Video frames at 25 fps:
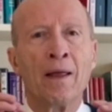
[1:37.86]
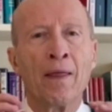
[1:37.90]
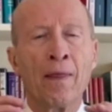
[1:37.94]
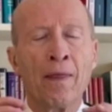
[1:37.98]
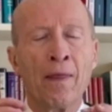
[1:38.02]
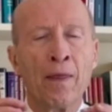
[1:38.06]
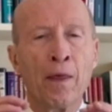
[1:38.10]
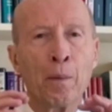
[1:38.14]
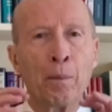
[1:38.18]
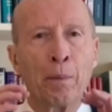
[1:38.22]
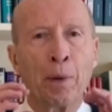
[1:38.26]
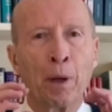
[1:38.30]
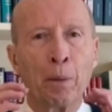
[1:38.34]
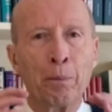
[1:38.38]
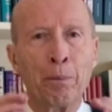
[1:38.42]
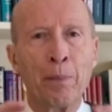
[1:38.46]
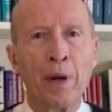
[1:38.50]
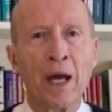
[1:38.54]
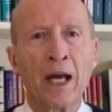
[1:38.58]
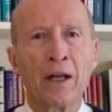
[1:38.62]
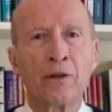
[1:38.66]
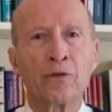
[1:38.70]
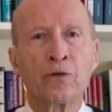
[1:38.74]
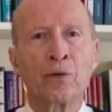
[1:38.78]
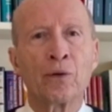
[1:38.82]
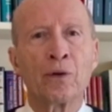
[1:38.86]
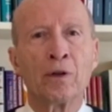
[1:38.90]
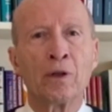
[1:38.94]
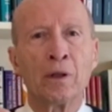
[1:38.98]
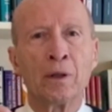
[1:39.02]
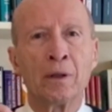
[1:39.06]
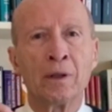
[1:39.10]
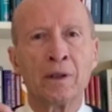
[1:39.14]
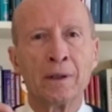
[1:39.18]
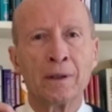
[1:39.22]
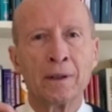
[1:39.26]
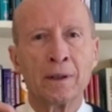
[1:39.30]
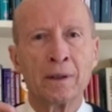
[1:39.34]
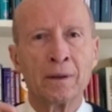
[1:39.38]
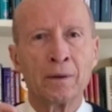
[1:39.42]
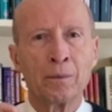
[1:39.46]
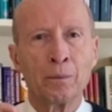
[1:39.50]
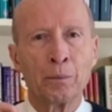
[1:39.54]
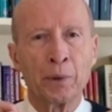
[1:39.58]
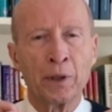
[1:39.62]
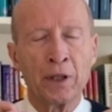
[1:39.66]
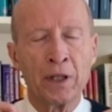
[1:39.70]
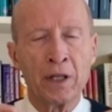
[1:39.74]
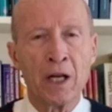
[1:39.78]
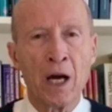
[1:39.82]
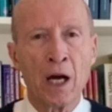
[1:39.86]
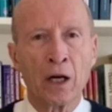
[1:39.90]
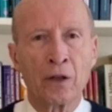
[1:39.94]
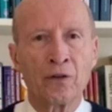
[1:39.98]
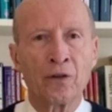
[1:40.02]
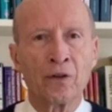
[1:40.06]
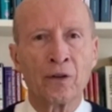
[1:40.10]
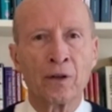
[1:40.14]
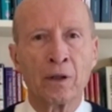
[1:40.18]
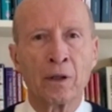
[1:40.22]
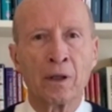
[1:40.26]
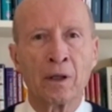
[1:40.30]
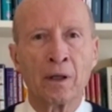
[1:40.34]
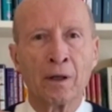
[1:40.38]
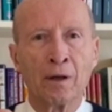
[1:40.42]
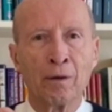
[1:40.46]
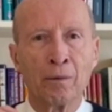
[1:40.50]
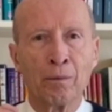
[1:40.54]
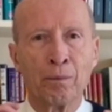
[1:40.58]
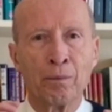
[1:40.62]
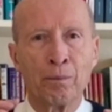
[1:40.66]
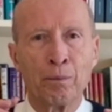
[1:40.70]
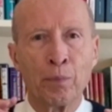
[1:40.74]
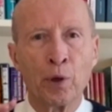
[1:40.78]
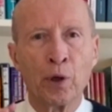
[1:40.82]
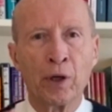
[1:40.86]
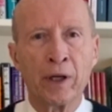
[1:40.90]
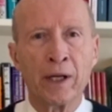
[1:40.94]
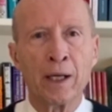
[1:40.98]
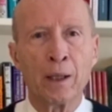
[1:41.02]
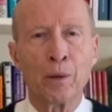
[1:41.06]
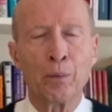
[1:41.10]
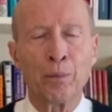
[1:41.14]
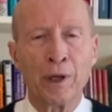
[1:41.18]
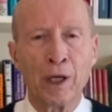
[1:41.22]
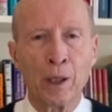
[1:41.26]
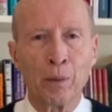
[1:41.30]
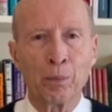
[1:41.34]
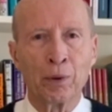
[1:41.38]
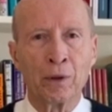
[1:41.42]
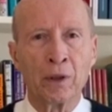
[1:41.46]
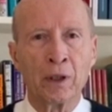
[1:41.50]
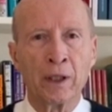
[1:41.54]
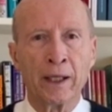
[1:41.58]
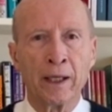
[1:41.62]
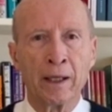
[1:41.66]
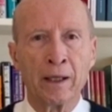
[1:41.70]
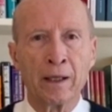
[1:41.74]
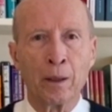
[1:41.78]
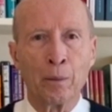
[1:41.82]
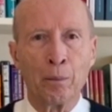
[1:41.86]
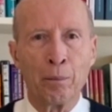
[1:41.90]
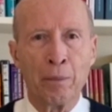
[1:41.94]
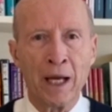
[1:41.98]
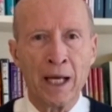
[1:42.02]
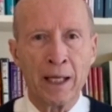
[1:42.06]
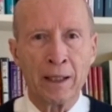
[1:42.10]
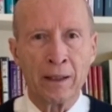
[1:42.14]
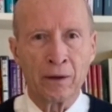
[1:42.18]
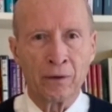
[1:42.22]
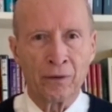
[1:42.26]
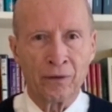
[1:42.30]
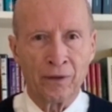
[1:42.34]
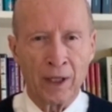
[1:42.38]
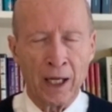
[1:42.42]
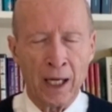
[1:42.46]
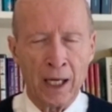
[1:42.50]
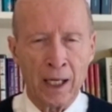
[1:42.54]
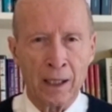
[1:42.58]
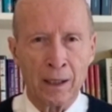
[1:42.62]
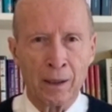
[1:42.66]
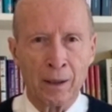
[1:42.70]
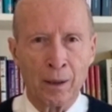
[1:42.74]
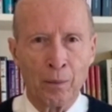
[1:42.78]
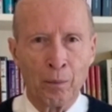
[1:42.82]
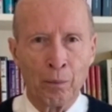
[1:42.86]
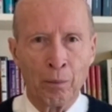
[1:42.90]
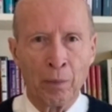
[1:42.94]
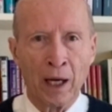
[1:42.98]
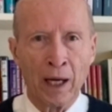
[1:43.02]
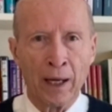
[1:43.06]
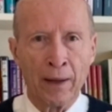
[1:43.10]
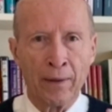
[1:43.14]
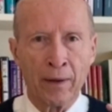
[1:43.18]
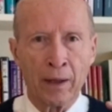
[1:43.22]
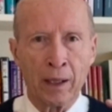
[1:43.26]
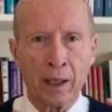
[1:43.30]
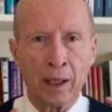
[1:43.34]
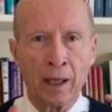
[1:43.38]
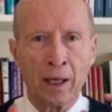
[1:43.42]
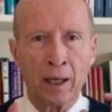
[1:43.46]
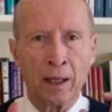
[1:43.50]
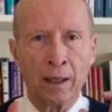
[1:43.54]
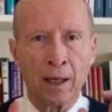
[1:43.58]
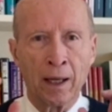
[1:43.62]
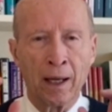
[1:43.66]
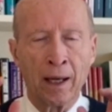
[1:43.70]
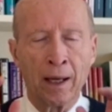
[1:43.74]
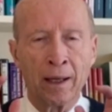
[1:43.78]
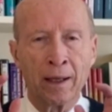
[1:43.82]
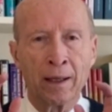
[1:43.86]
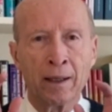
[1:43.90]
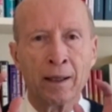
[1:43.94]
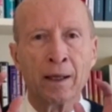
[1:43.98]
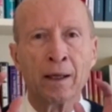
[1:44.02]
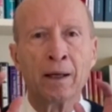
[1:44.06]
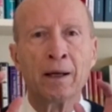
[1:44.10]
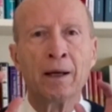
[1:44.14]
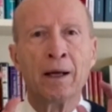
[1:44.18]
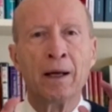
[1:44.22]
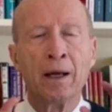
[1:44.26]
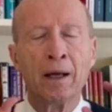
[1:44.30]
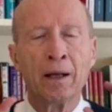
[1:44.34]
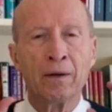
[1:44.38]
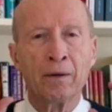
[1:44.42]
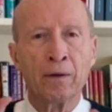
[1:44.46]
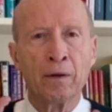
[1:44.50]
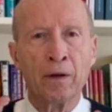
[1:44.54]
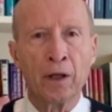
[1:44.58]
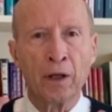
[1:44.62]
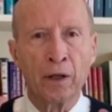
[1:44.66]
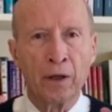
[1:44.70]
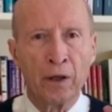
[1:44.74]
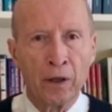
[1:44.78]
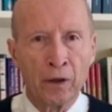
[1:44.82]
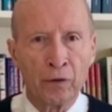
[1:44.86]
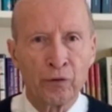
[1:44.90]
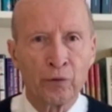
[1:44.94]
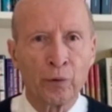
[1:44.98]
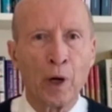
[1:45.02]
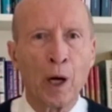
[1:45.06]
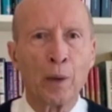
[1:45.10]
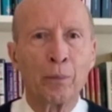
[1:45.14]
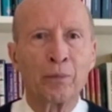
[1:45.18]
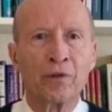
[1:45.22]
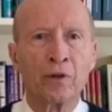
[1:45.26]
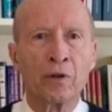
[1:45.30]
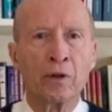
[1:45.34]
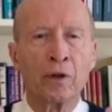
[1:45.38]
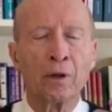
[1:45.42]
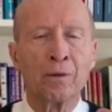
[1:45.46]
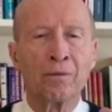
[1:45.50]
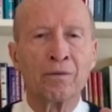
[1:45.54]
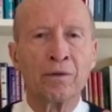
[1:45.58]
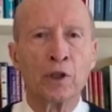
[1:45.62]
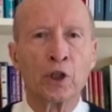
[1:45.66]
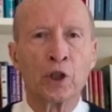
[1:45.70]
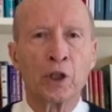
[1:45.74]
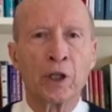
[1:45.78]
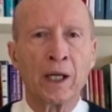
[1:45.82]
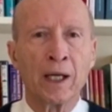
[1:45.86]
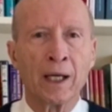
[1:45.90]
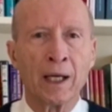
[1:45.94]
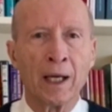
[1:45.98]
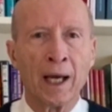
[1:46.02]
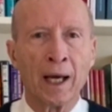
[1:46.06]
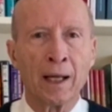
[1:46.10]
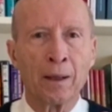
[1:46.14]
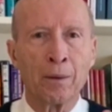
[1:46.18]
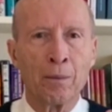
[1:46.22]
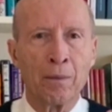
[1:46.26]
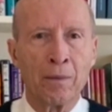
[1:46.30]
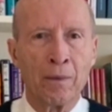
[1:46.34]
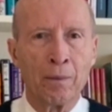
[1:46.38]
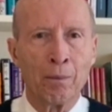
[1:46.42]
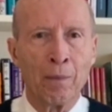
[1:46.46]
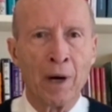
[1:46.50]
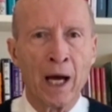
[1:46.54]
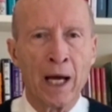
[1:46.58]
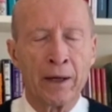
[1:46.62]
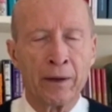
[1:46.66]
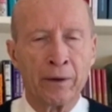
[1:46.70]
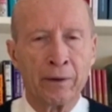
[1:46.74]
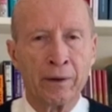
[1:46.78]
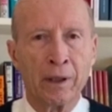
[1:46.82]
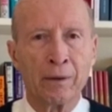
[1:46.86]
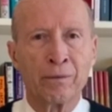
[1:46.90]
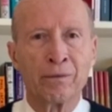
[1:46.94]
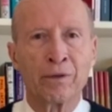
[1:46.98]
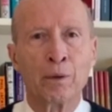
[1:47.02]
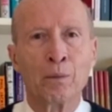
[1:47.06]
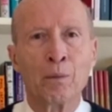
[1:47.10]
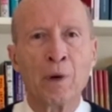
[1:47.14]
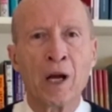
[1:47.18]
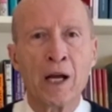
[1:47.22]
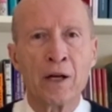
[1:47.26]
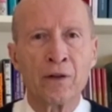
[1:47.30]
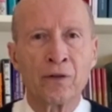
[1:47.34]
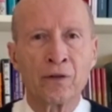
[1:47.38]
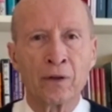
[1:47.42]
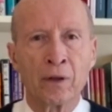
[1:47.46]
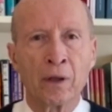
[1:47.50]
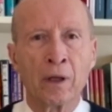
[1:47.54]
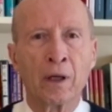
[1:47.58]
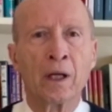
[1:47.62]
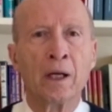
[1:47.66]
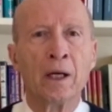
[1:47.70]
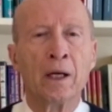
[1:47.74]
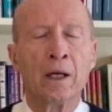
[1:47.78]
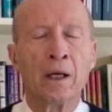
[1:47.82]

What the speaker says: the perpetual production of putting people into beta state by the disruption of looking at minor information